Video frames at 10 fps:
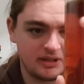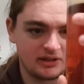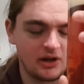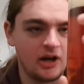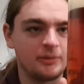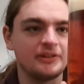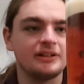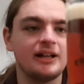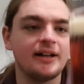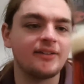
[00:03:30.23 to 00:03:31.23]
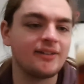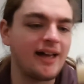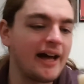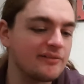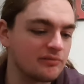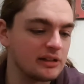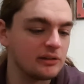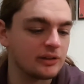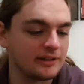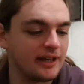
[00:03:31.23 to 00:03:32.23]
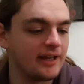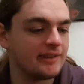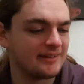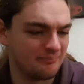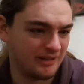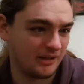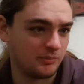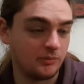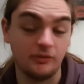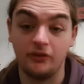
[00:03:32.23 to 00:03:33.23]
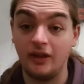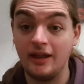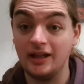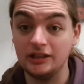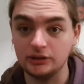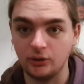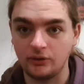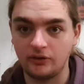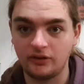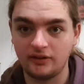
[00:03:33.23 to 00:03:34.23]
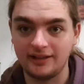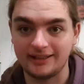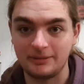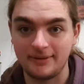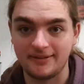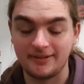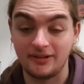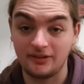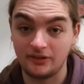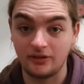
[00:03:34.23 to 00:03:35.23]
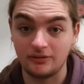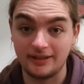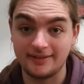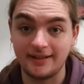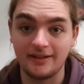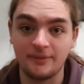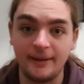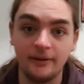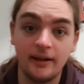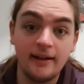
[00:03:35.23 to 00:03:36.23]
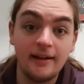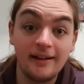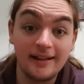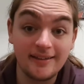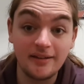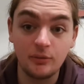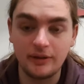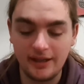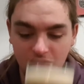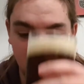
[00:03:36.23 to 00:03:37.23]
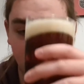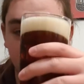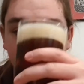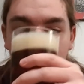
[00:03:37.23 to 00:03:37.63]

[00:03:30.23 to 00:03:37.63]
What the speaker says: carb on the glass, ivory looking head, compact bubbles, looks like the business. So let's get a smell and see what we get, shall we?